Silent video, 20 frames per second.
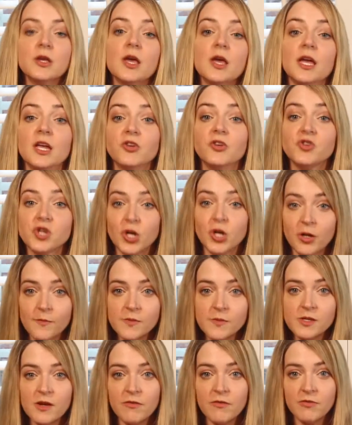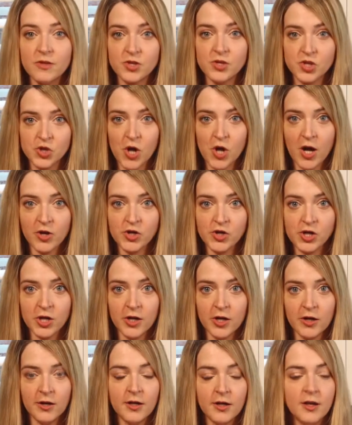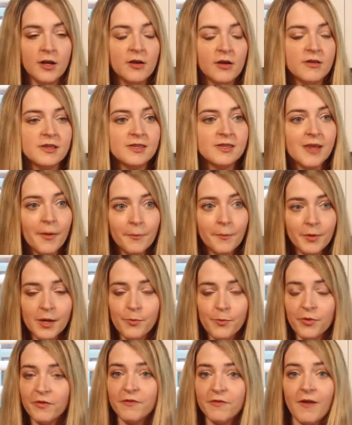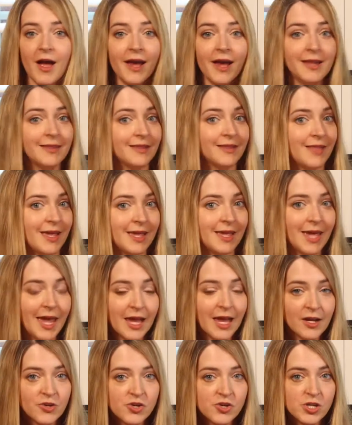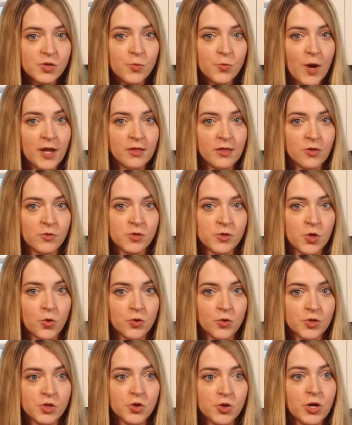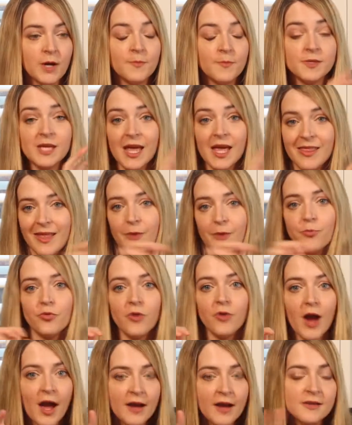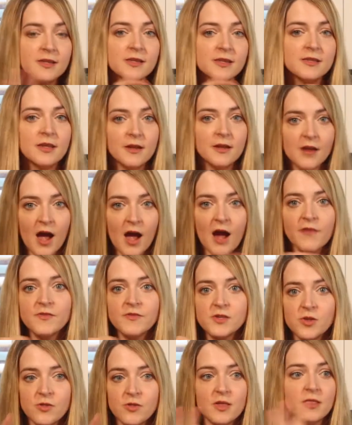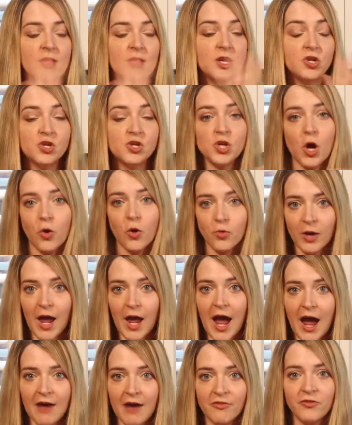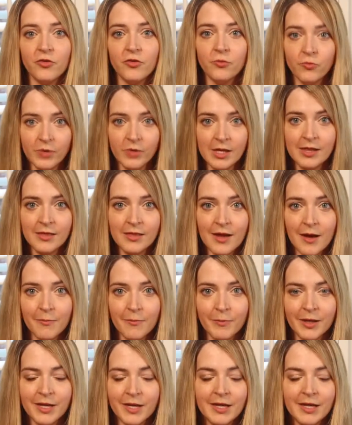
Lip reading: In terms of the structure, some people find that they can just write those whole scripts and then practice enough so that they don't have to read them.